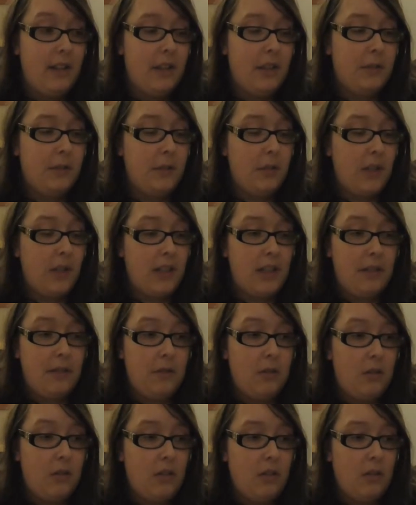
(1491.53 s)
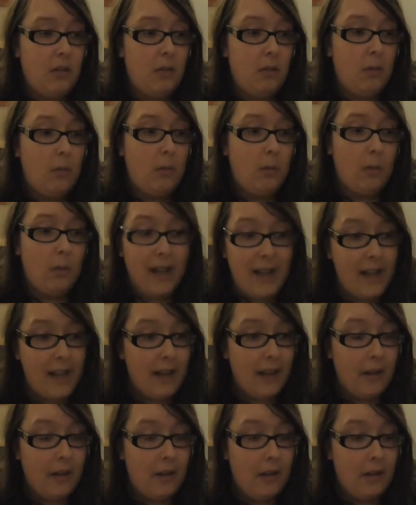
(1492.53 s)
And I thought,
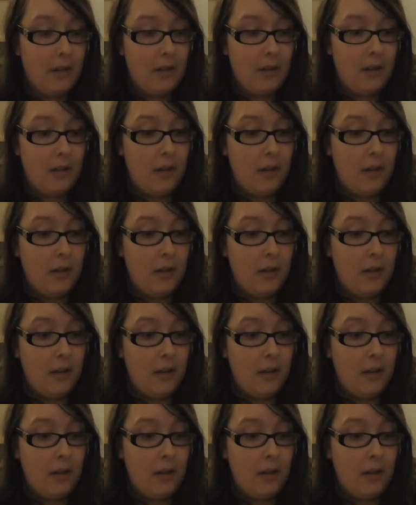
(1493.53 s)
wow.